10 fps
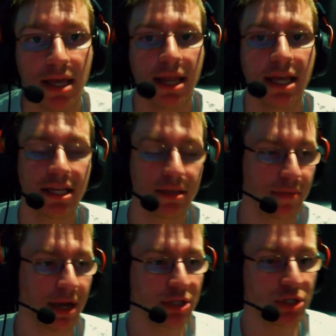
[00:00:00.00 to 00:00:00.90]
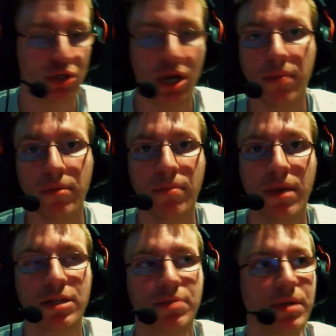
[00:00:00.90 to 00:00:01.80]
It my subscriber
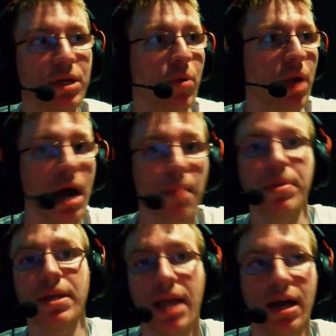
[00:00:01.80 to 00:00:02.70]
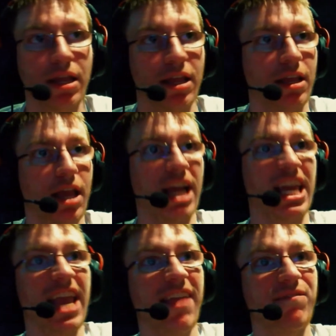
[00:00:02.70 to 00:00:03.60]
amount's been going up and down. Like I
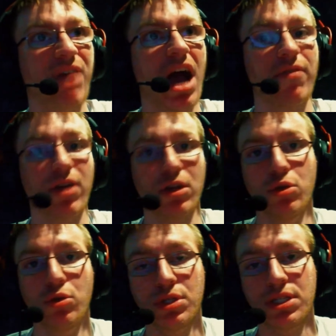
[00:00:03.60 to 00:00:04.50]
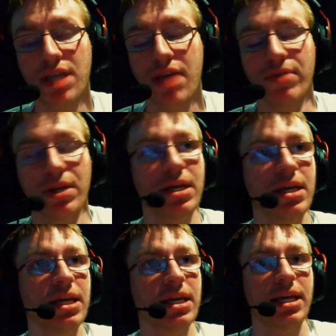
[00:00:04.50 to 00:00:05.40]
gain five, I lose seven.
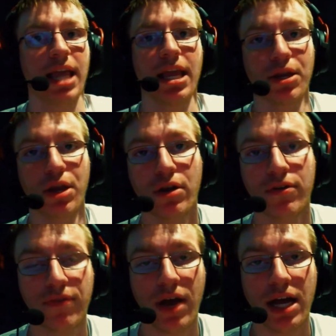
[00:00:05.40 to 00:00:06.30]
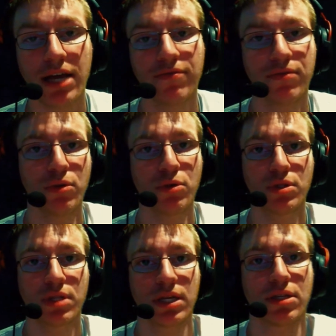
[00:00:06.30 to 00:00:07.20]
Gain another five,
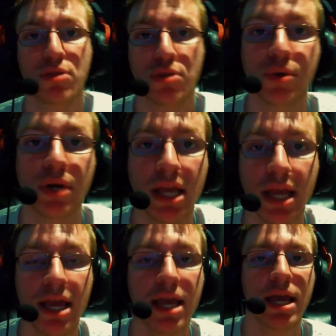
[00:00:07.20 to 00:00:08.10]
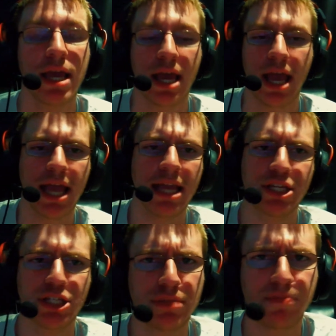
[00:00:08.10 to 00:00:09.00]
lose like three, and it's
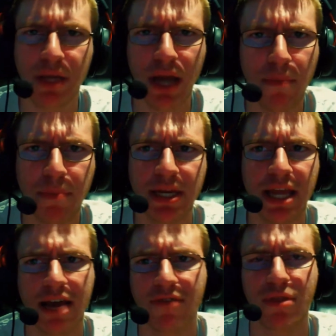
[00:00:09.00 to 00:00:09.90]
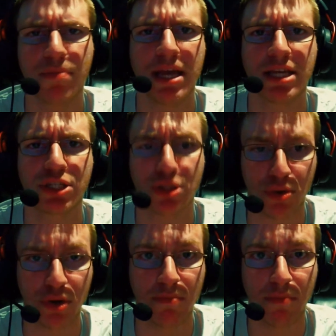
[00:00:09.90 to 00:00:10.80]
just been up and down for the past
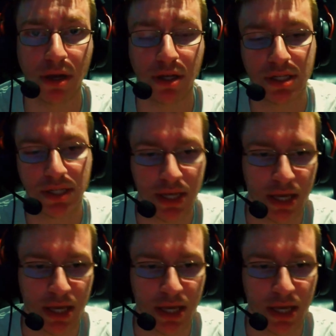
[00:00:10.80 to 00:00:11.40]
three months.